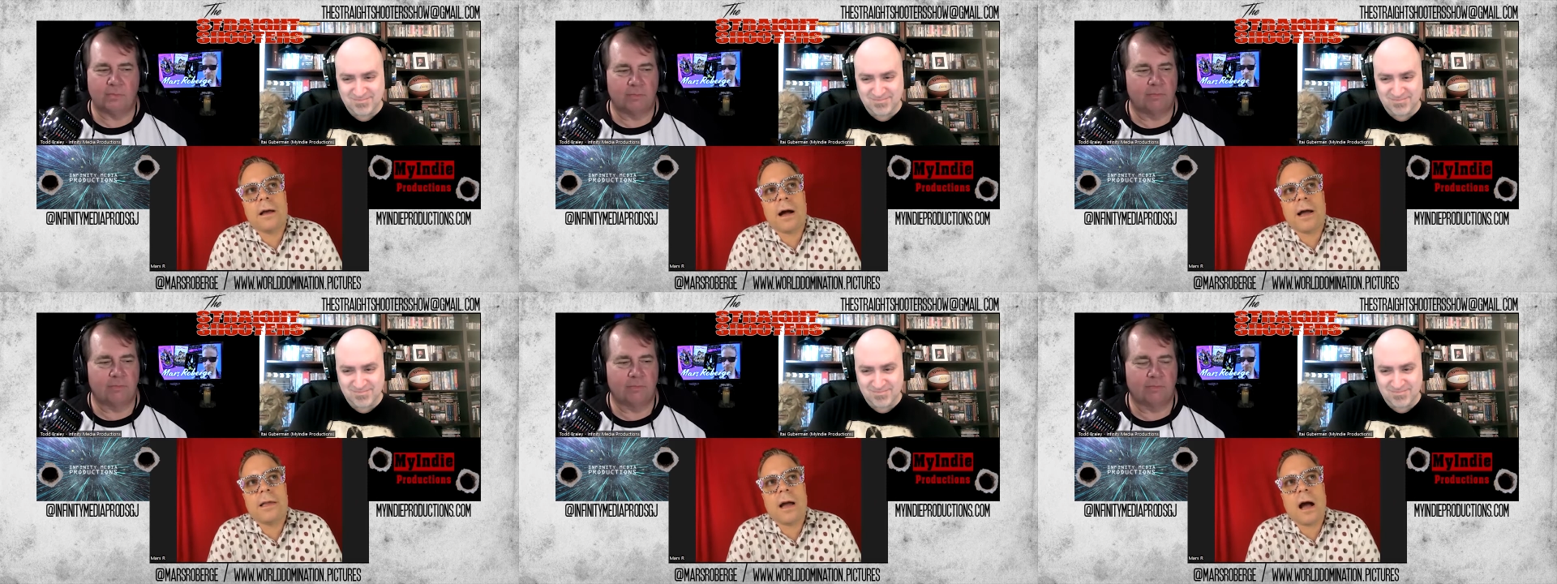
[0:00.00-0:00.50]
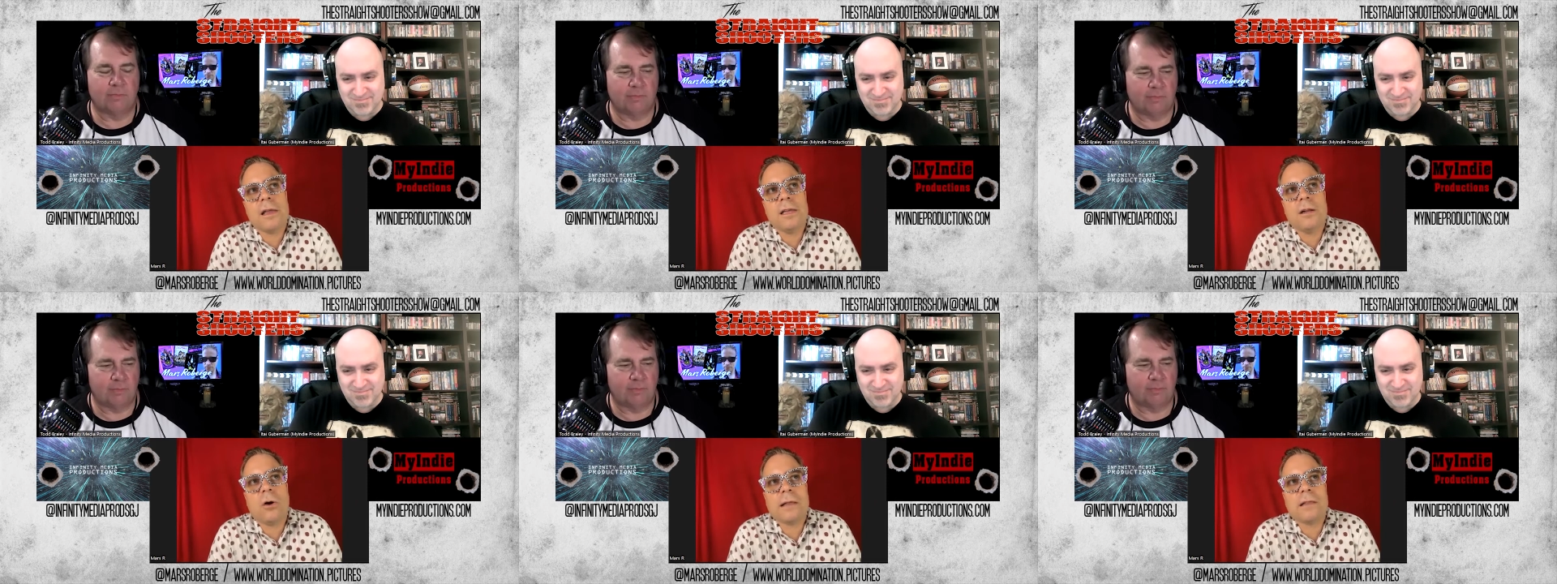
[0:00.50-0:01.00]
Speaker 1: I, uh, you
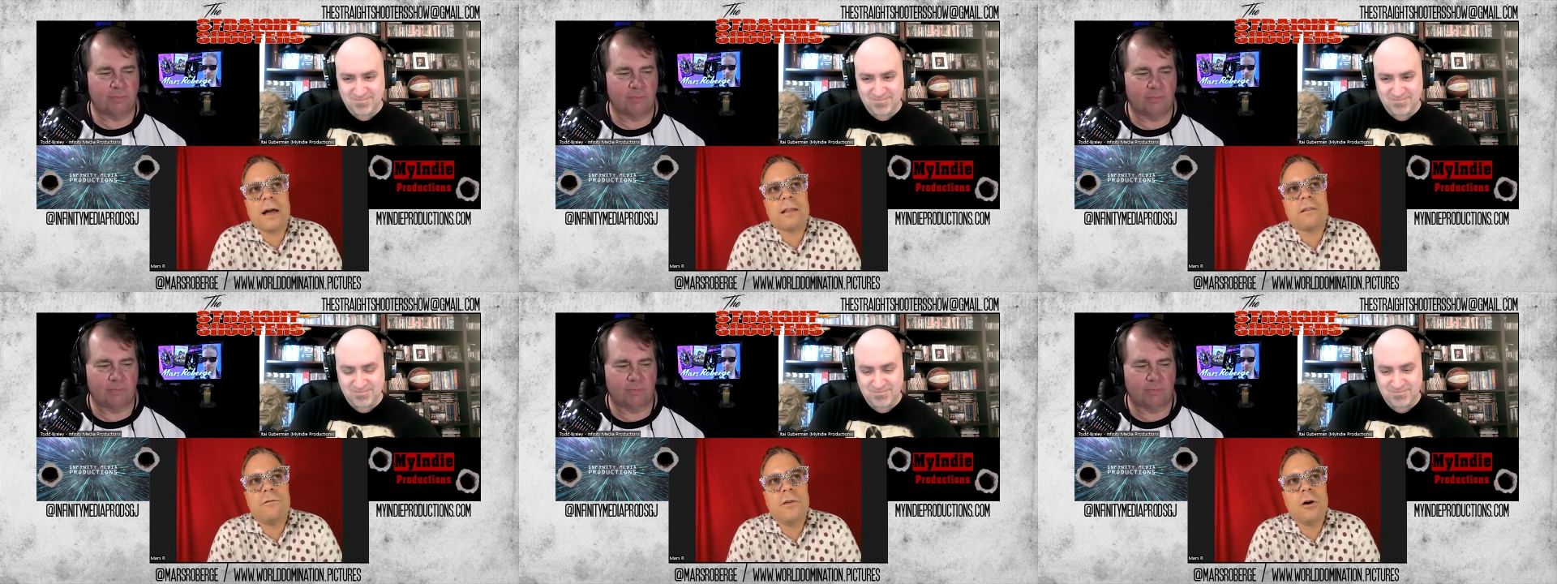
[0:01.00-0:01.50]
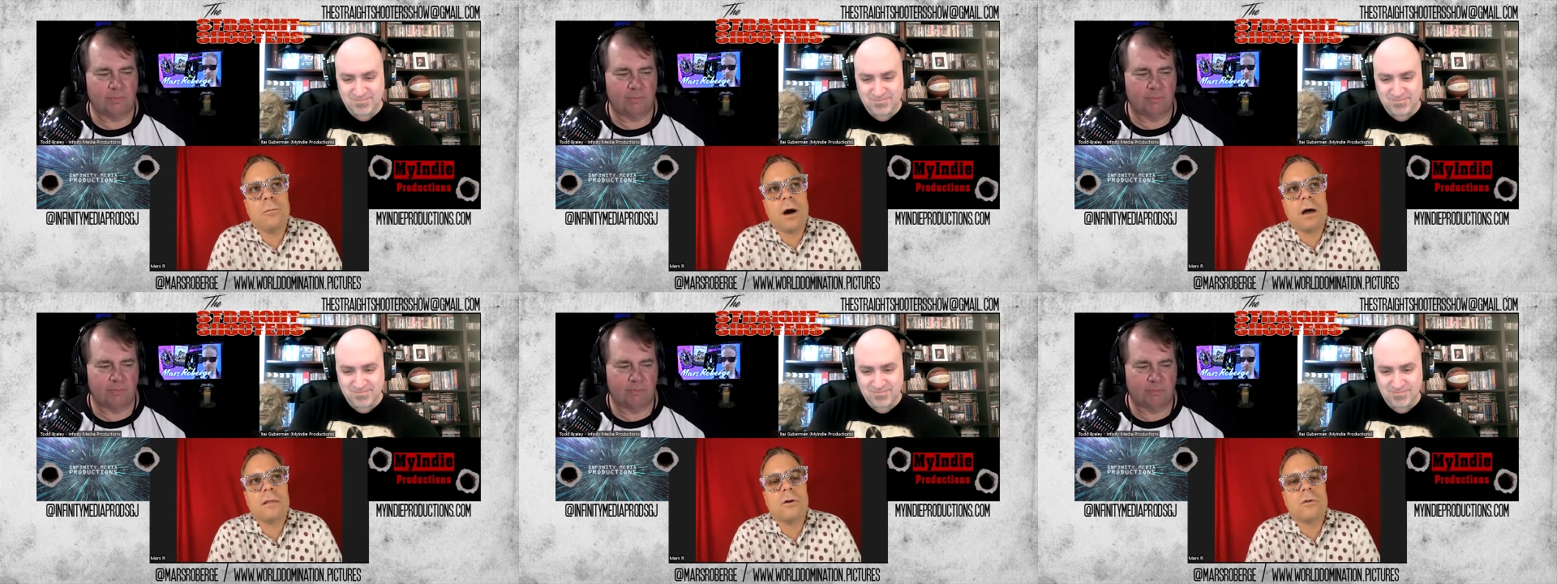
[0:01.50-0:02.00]
know, I like to film
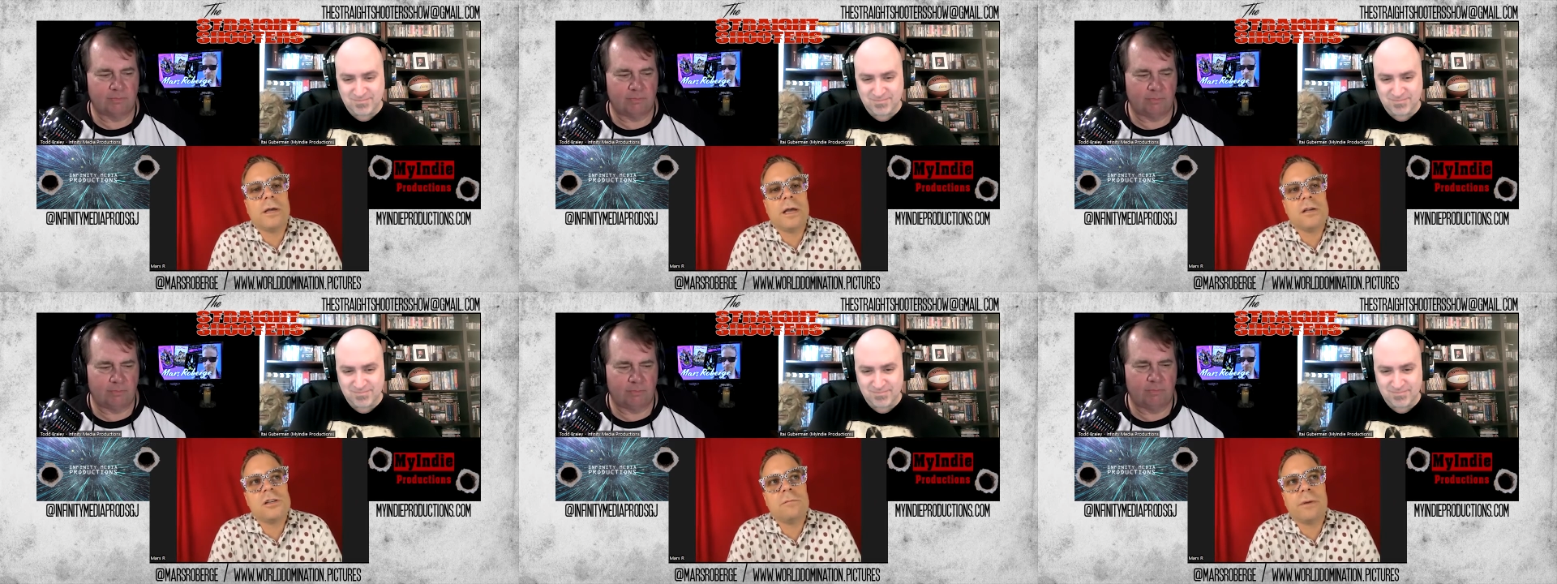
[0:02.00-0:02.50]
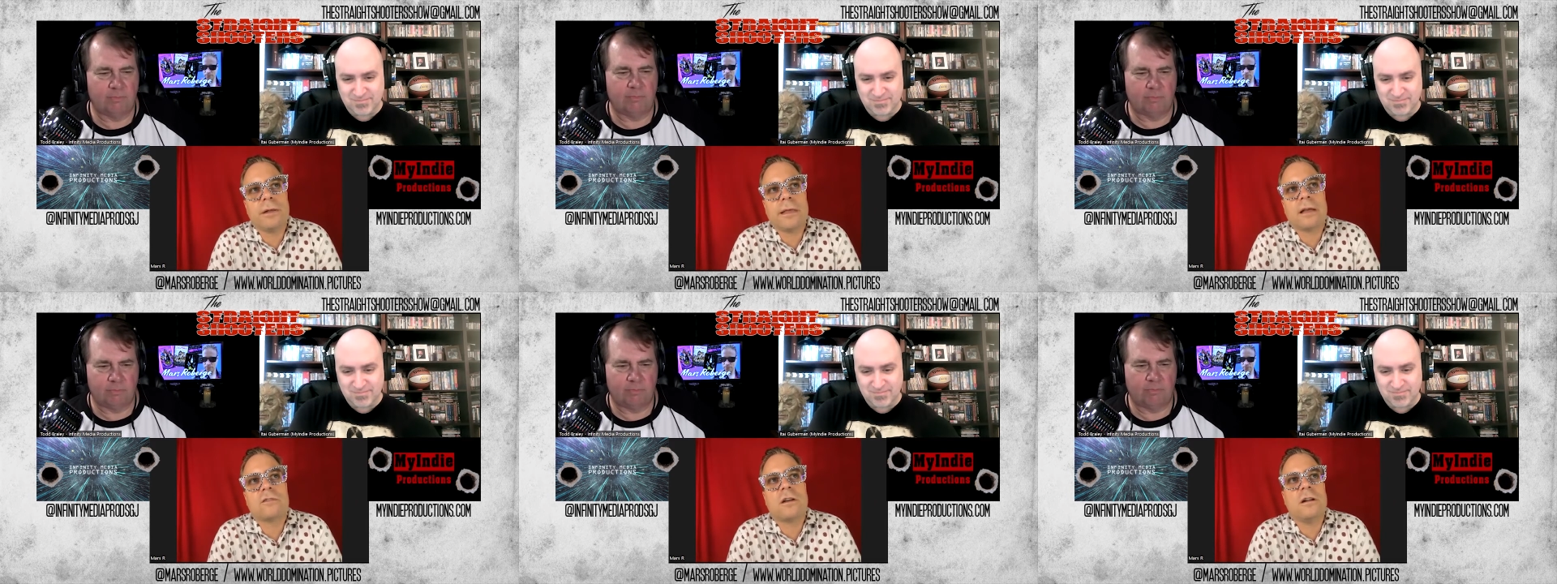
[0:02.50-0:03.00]
on location, but
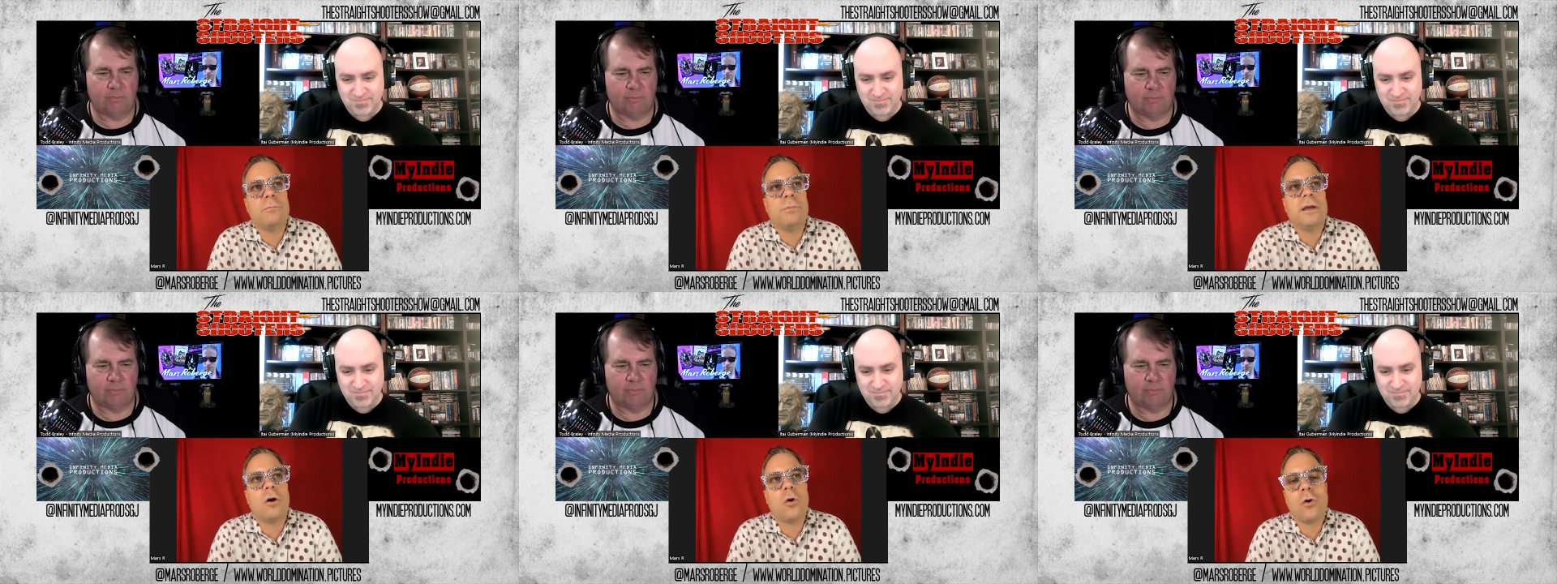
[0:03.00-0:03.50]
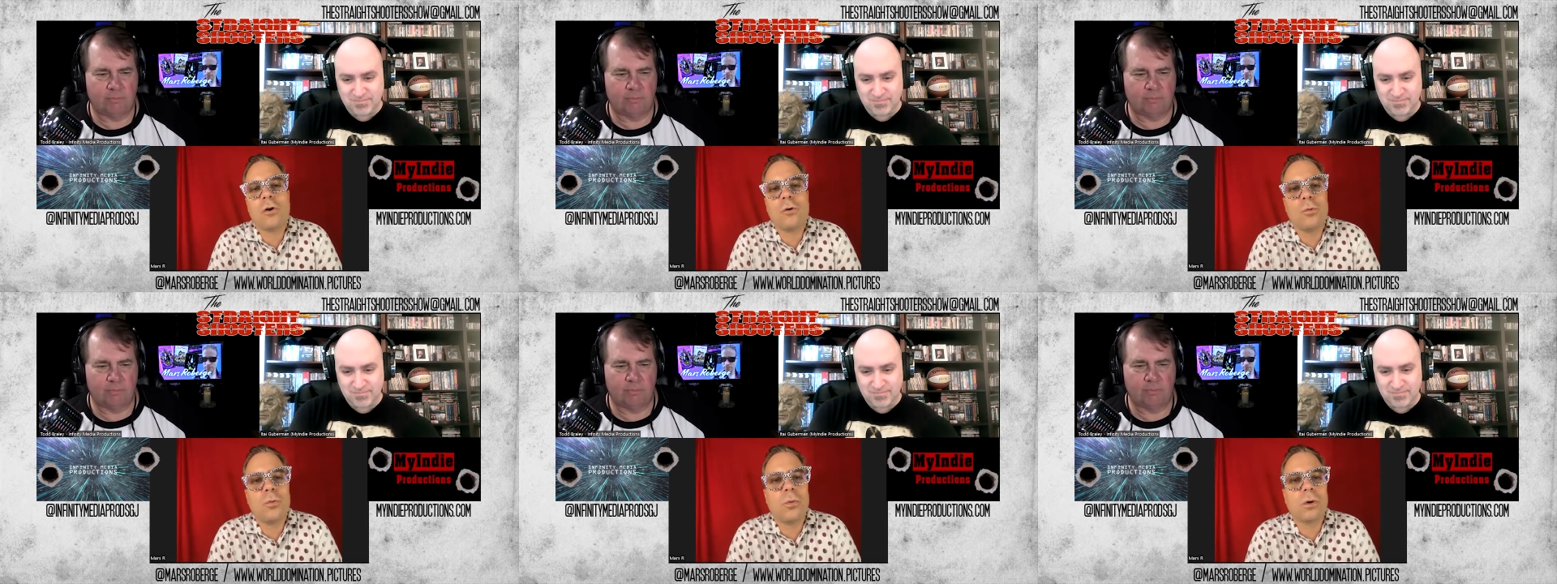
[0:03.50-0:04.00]
that's going to be a
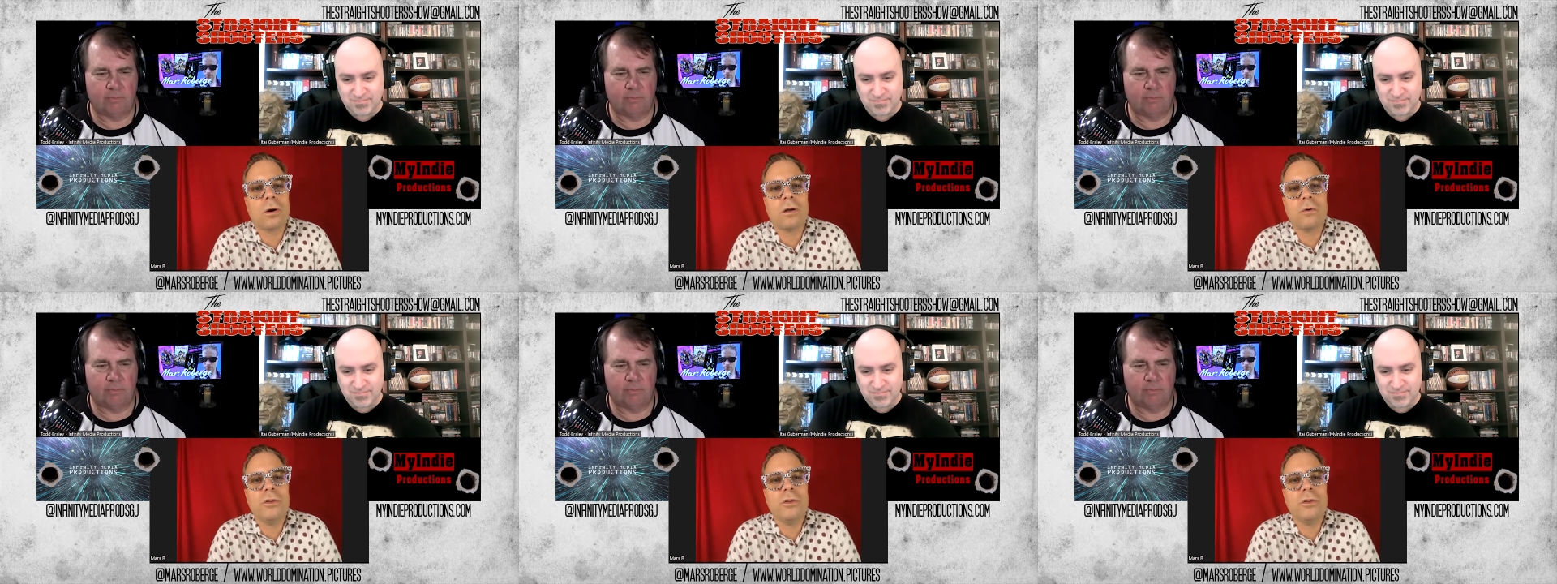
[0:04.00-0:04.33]
whole world,